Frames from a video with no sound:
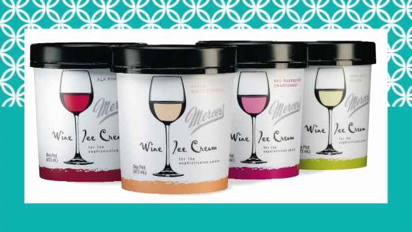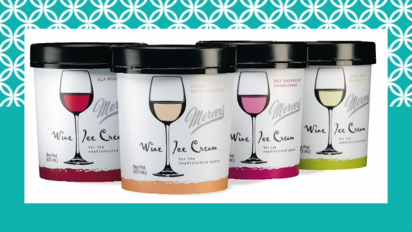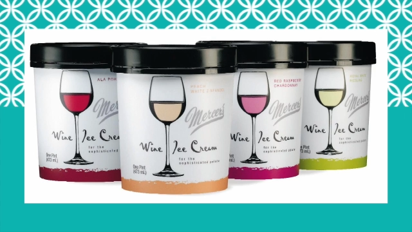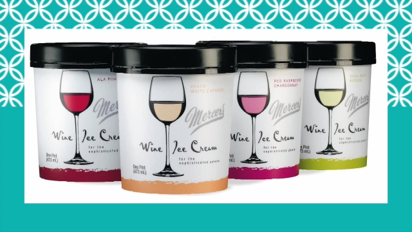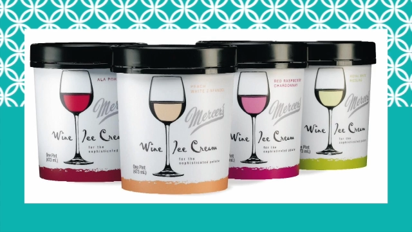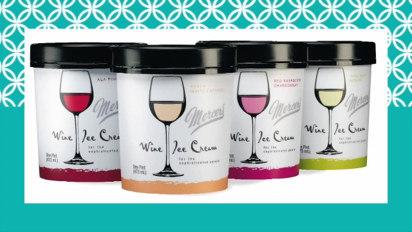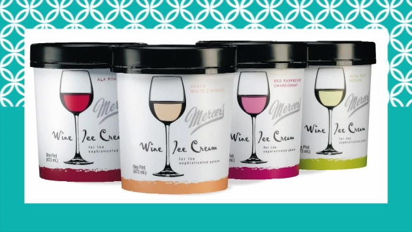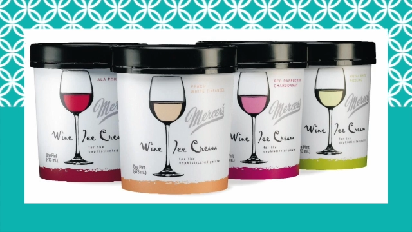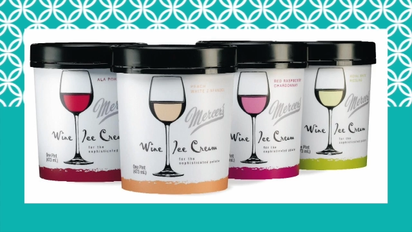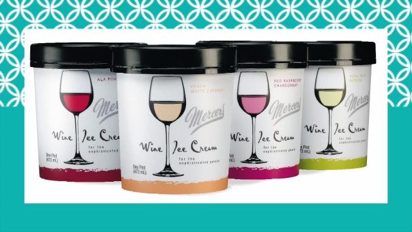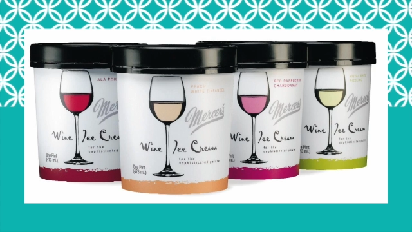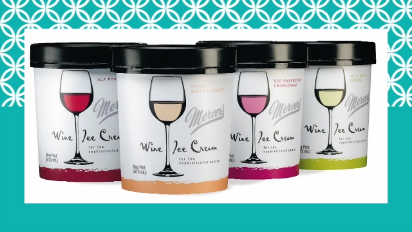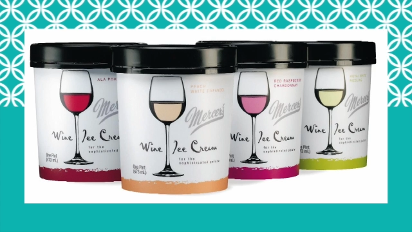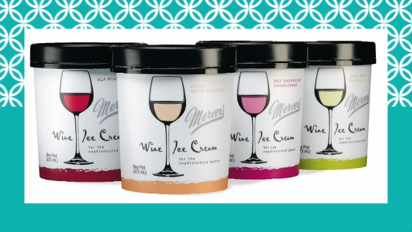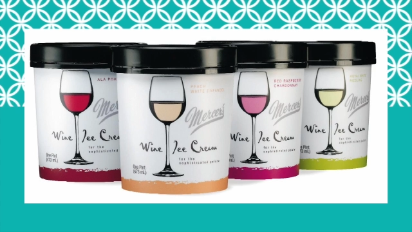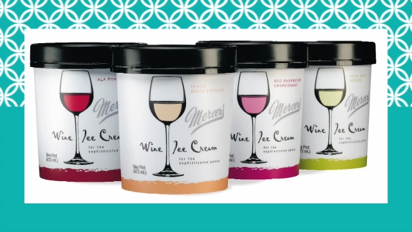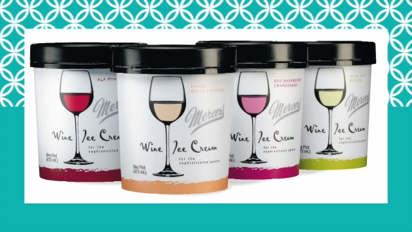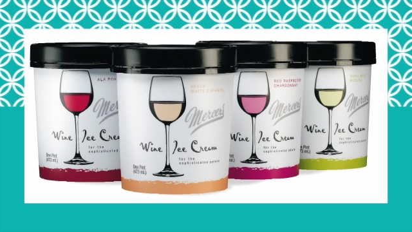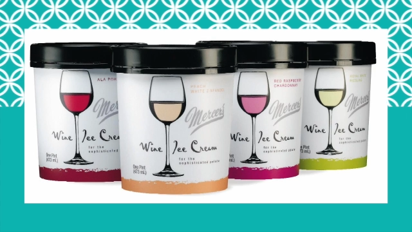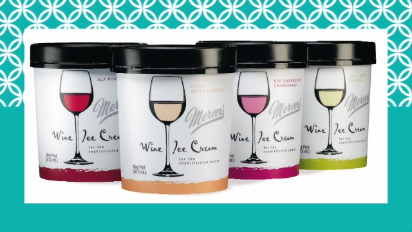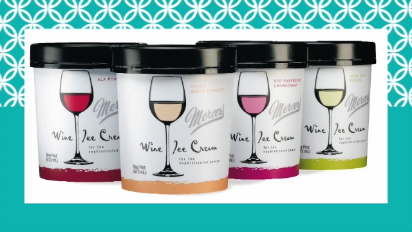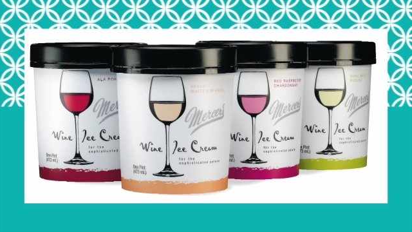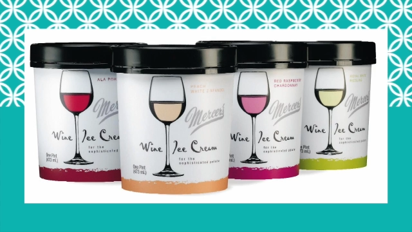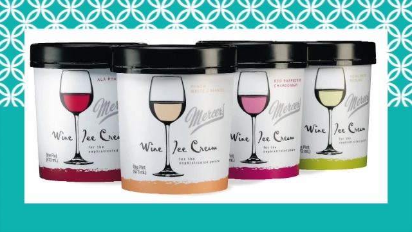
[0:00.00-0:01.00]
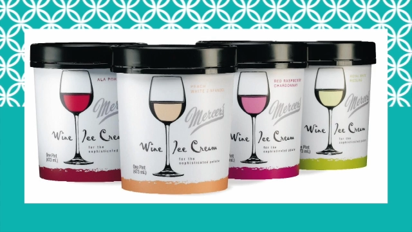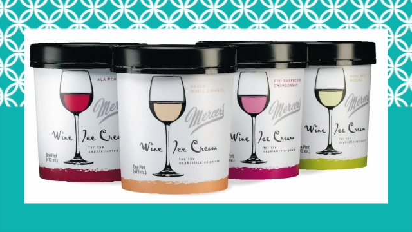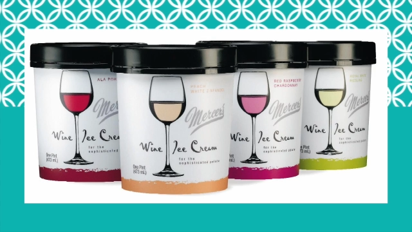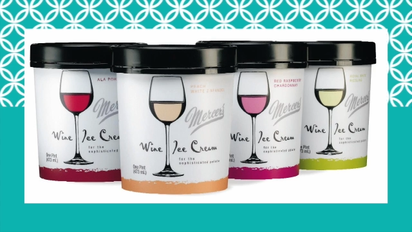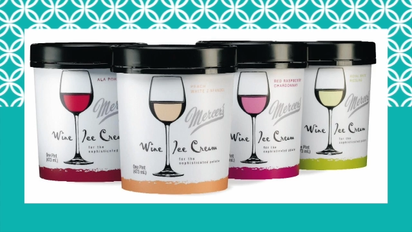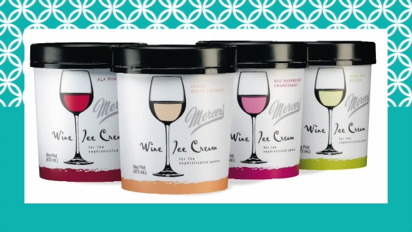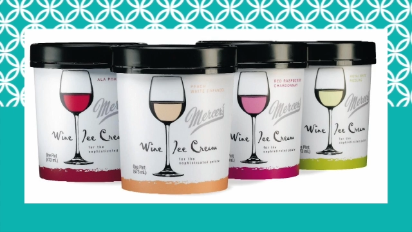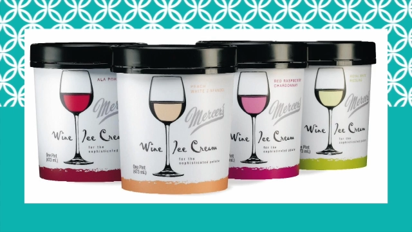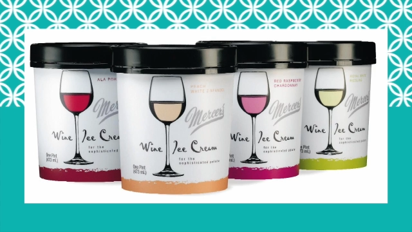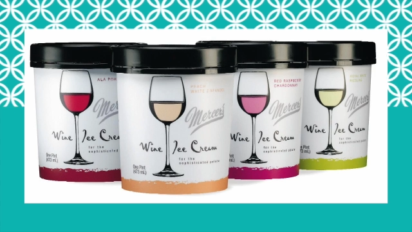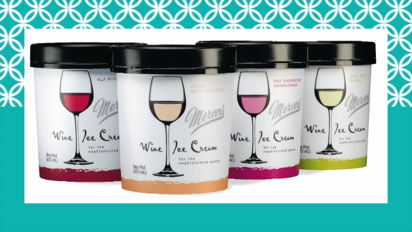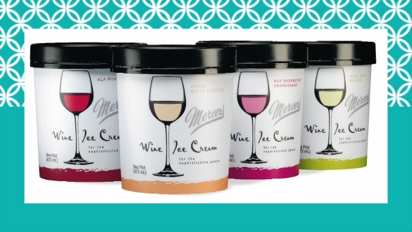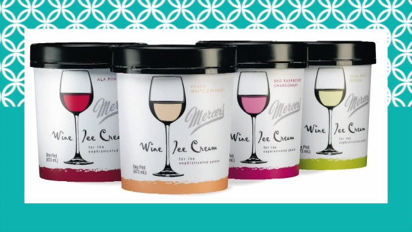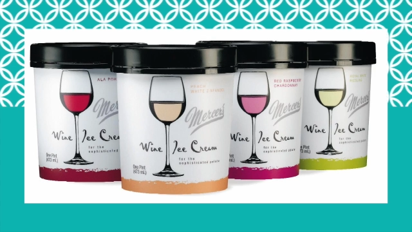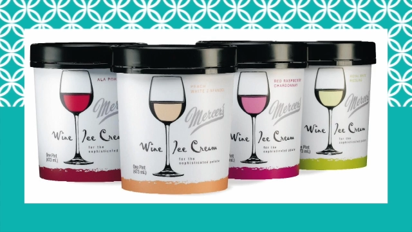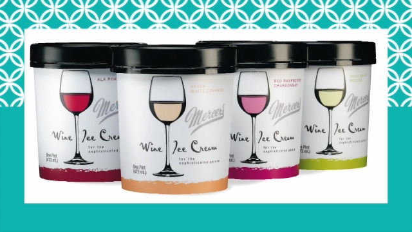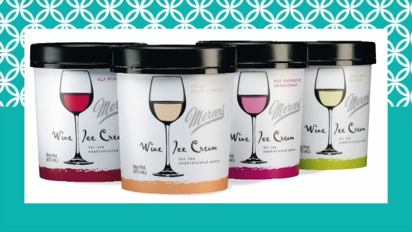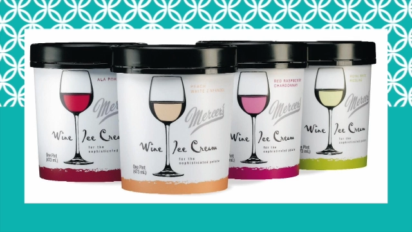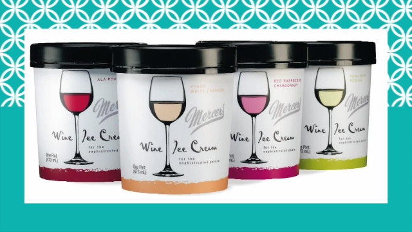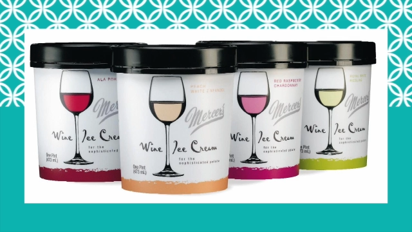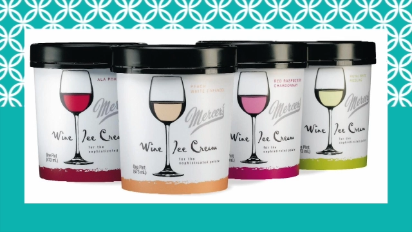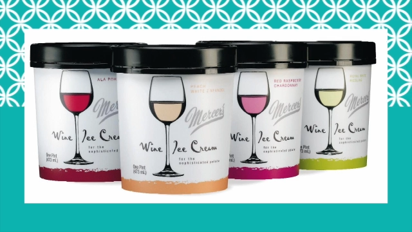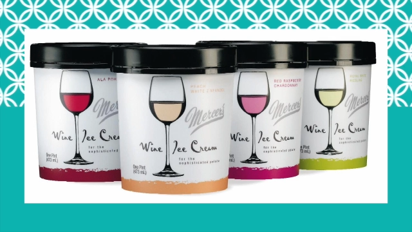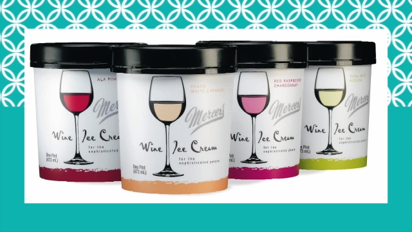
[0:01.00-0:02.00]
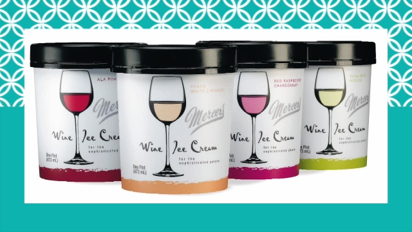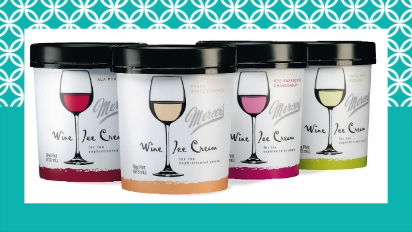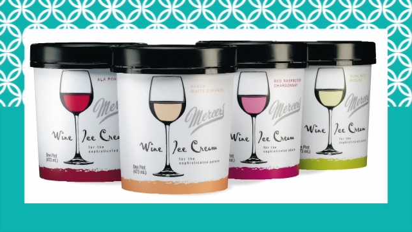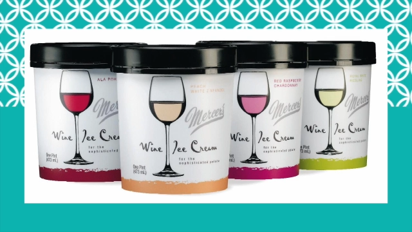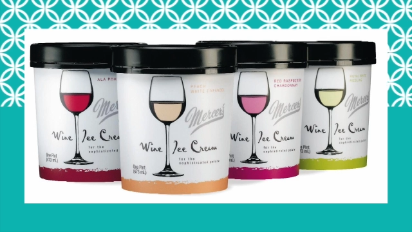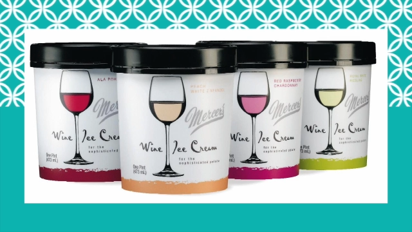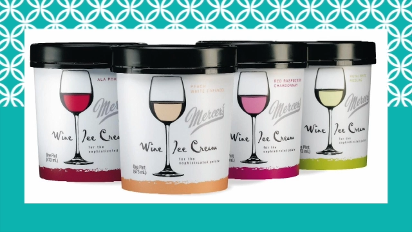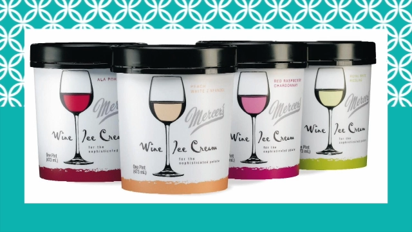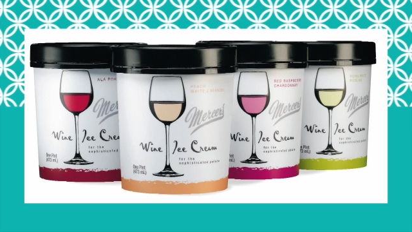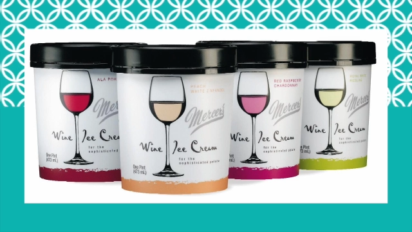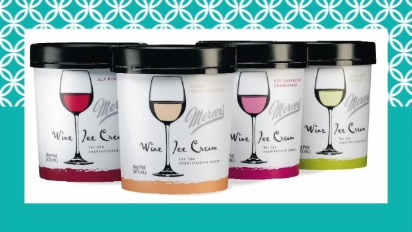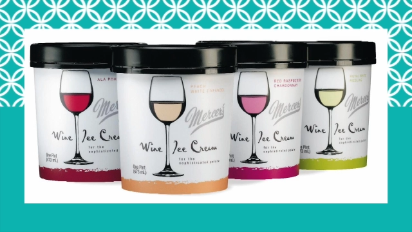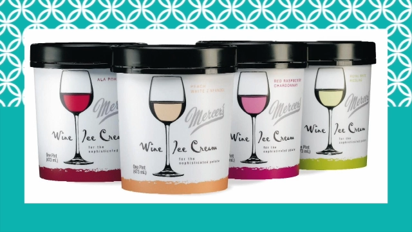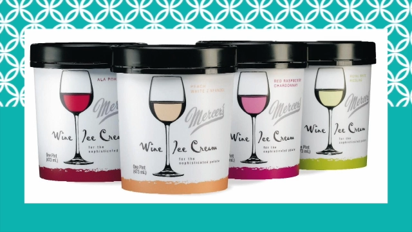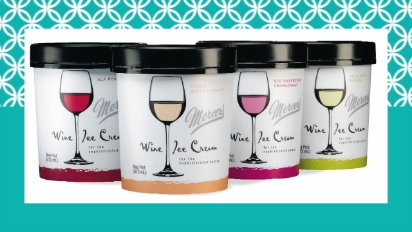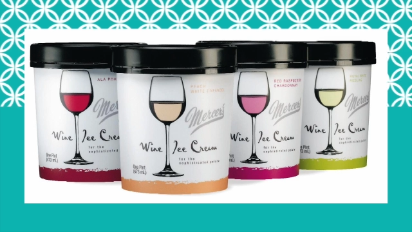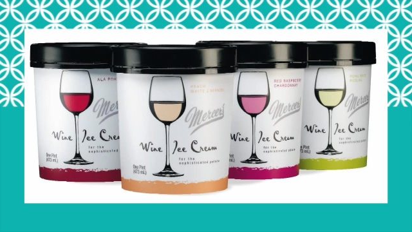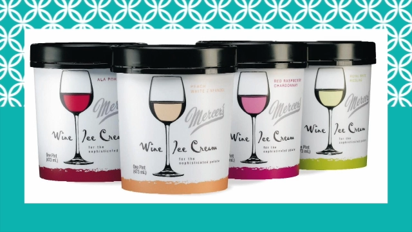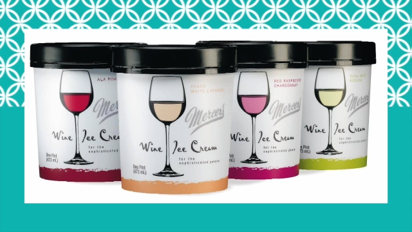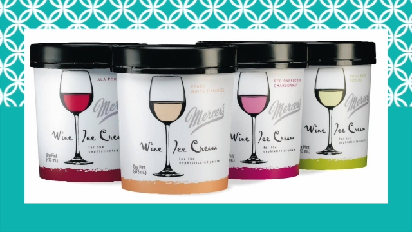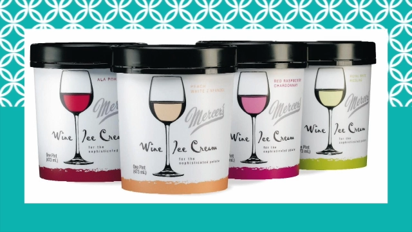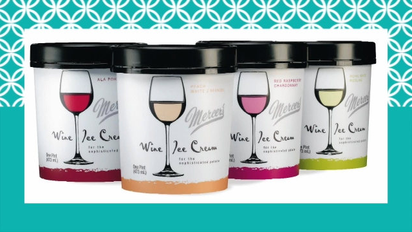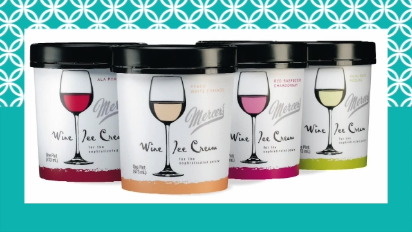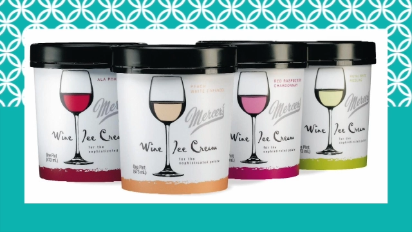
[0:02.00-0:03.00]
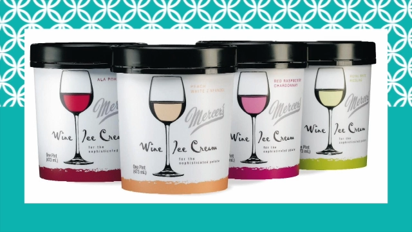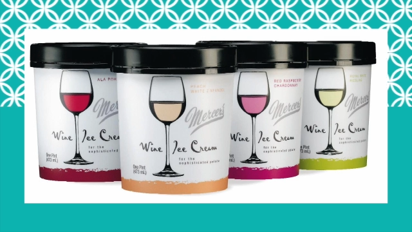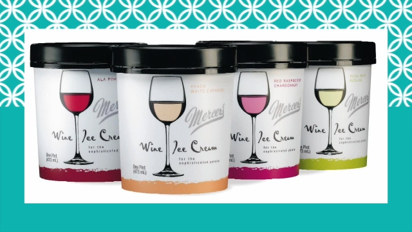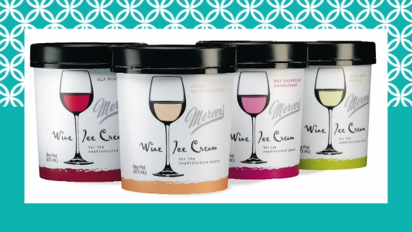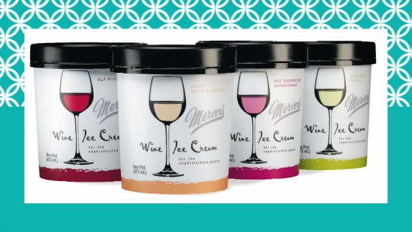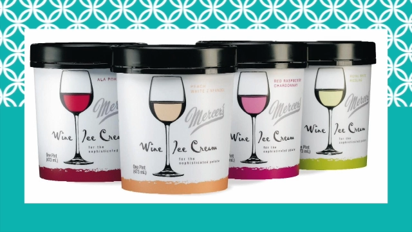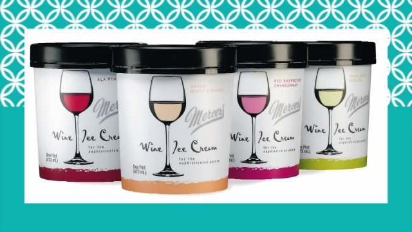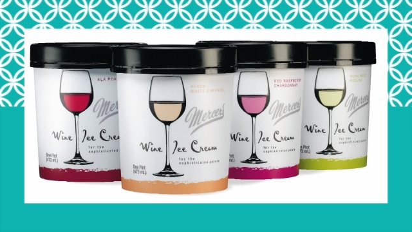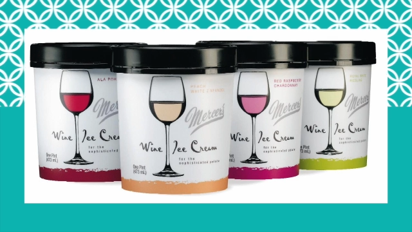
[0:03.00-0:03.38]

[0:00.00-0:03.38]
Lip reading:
(no speaker visible)